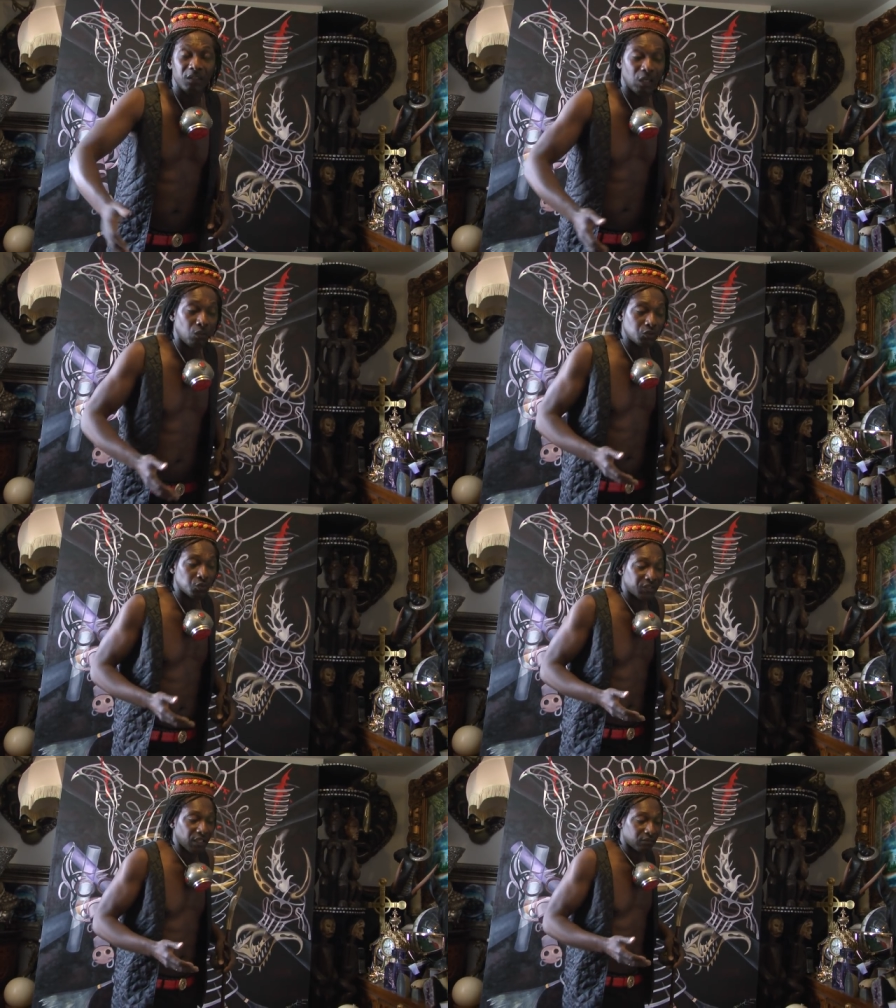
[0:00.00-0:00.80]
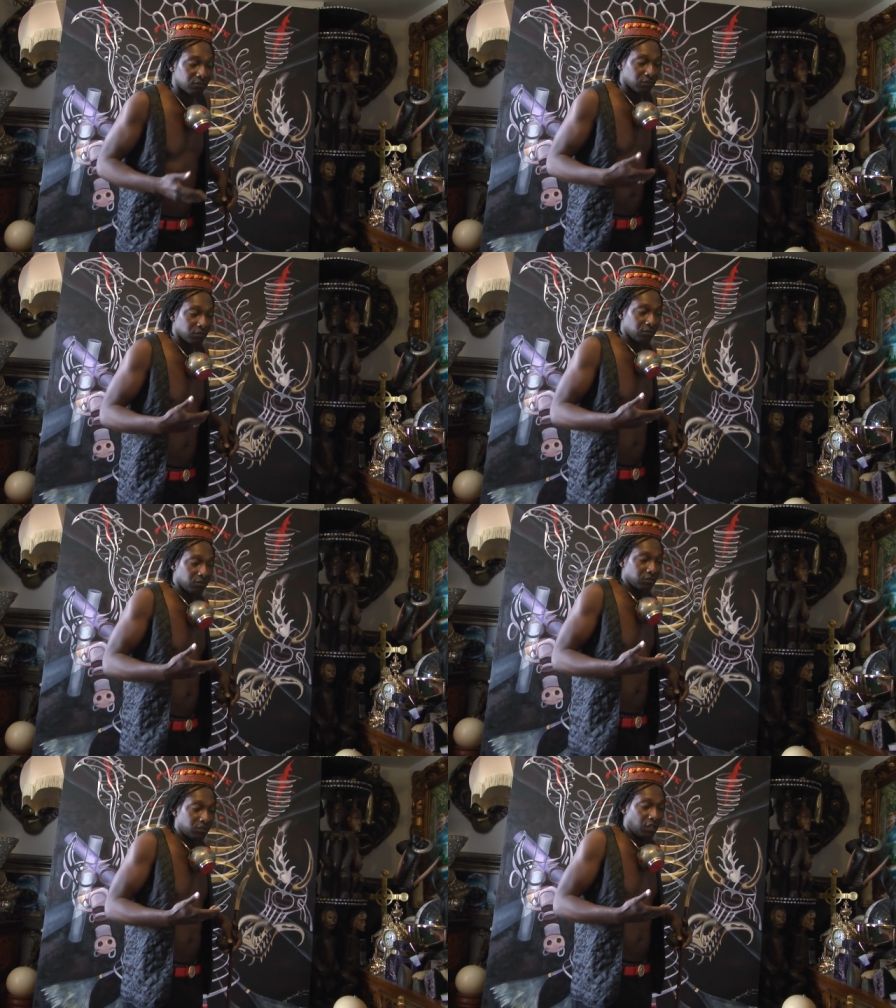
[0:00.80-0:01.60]
They want to take
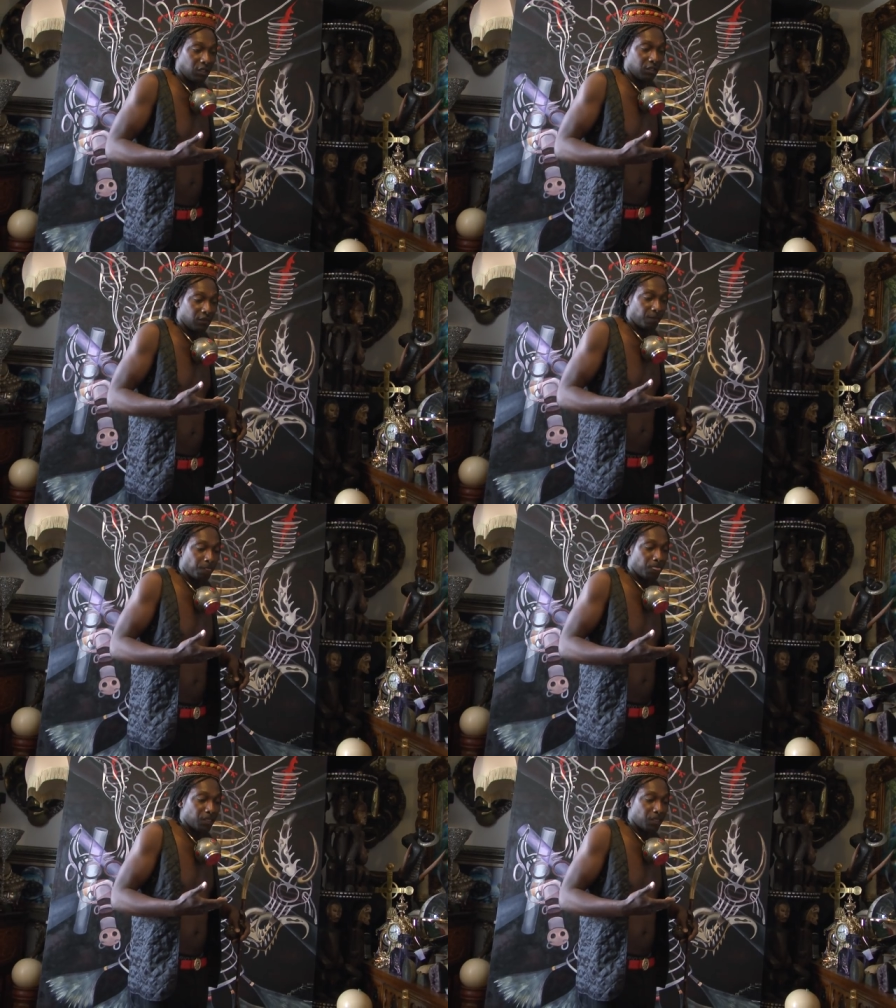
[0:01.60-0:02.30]
the,